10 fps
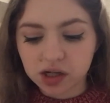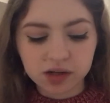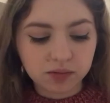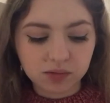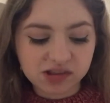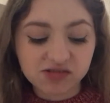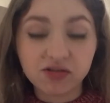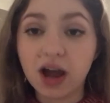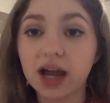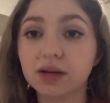It was
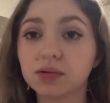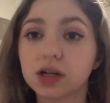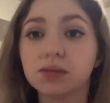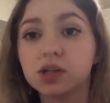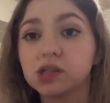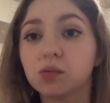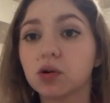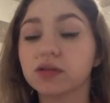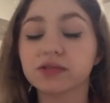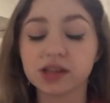fine. Pretty much
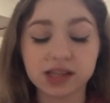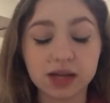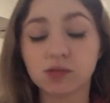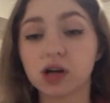more of the same